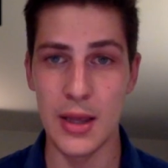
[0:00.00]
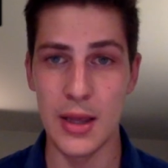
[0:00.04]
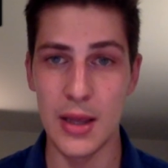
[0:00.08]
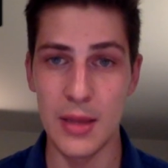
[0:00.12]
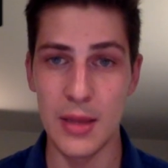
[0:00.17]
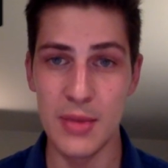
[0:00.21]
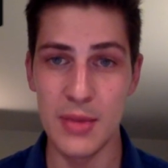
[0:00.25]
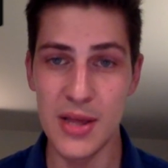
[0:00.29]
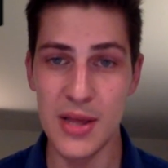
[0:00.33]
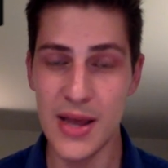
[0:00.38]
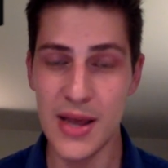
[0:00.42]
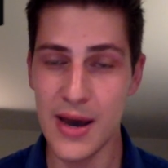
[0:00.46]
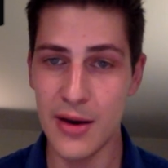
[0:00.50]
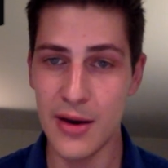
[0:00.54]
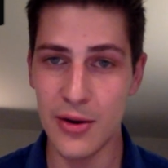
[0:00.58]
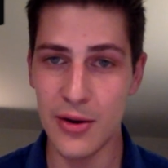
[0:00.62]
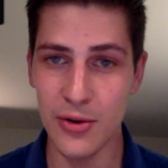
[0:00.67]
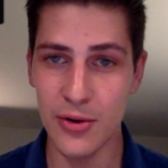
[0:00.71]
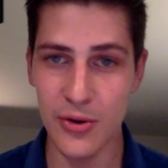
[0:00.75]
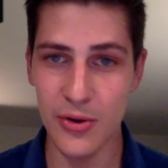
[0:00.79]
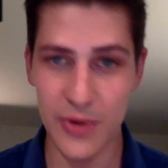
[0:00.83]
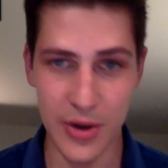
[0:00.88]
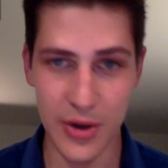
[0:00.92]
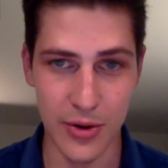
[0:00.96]

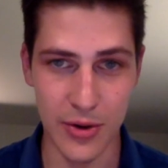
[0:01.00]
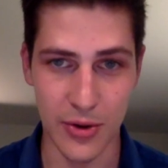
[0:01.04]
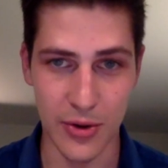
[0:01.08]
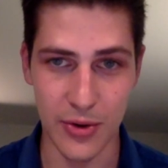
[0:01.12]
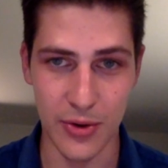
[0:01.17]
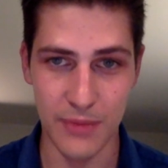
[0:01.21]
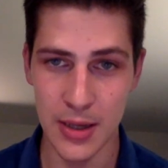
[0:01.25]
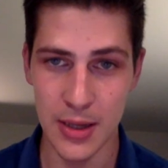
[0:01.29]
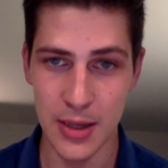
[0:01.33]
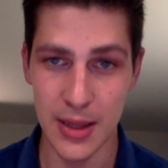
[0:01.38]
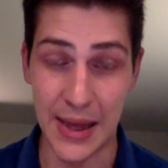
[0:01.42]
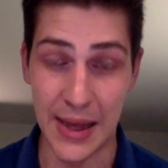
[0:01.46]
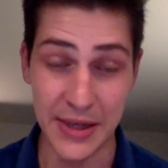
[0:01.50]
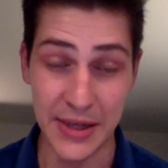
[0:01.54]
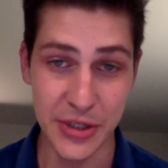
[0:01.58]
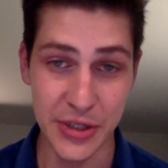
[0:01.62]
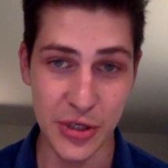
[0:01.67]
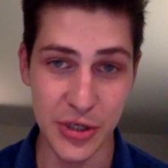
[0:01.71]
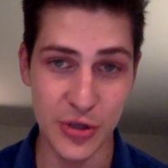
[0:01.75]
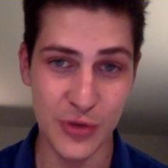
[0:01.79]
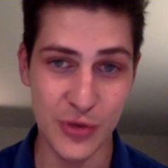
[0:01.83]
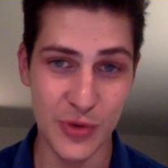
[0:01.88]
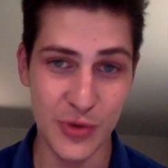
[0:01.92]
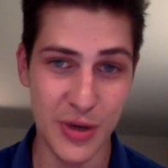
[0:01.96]
Emiliano Grillo. Last
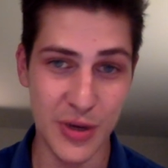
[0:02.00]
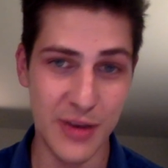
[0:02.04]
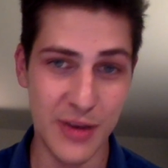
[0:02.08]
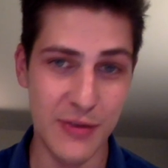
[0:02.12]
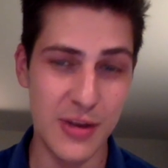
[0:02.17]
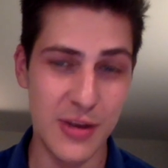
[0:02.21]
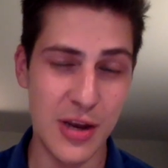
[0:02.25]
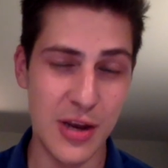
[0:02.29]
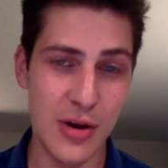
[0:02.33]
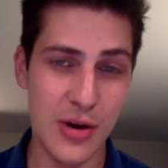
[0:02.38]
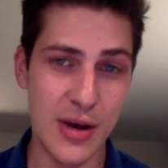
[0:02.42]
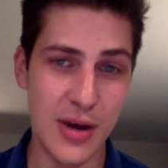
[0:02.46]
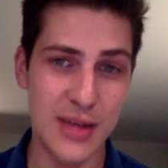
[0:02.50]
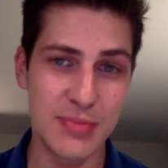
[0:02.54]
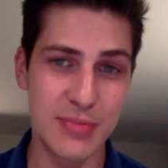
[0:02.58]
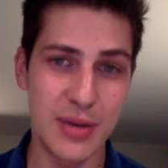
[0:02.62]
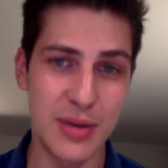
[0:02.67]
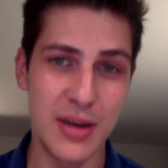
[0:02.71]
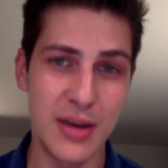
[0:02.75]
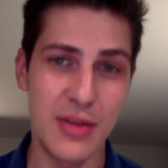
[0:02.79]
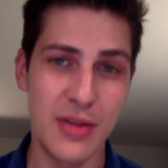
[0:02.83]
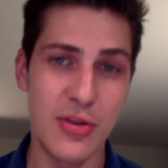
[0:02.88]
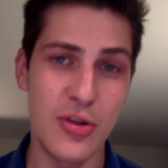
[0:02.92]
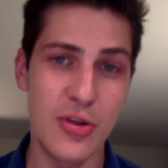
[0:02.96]
year's Rookie of the Year has
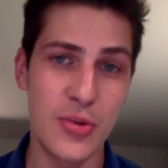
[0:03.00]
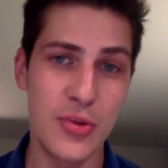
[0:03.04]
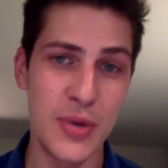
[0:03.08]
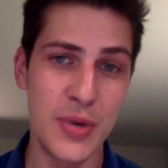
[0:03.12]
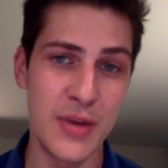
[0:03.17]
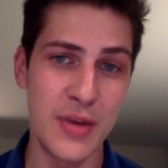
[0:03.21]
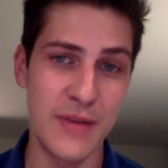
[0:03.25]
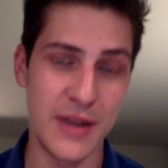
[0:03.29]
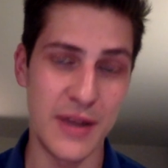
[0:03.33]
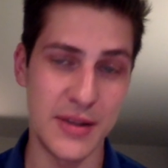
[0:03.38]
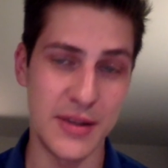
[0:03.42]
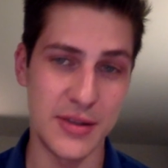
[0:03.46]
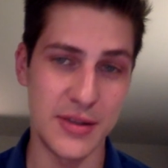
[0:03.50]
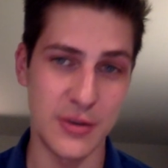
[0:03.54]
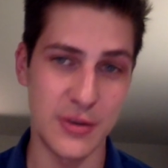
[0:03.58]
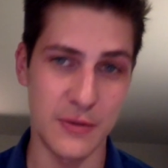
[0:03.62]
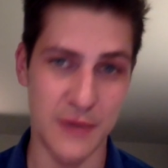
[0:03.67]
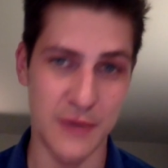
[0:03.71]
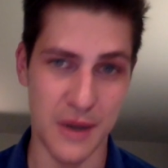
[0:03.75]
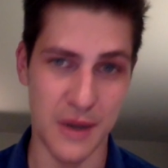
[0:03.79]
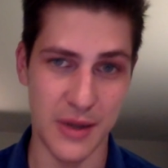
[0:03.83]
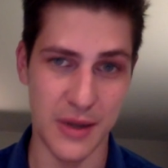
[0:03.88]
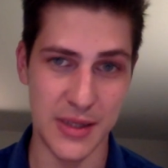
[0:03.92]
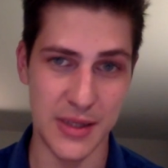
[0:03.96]
played in 3 events so
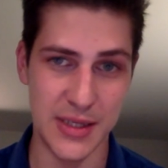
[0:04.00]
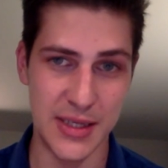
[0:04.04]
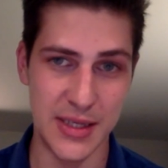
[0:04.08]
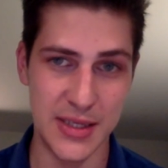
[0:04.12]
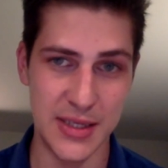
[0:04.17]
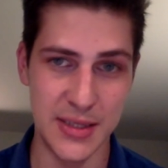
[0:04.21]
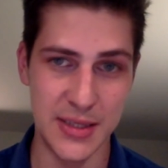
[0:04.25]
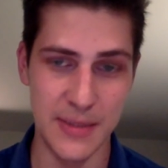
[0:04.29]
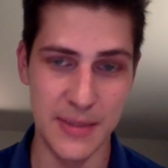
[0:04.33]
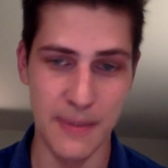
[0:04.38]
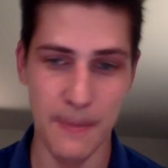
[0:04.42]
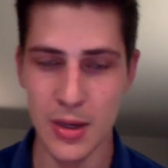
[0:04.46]
far this season,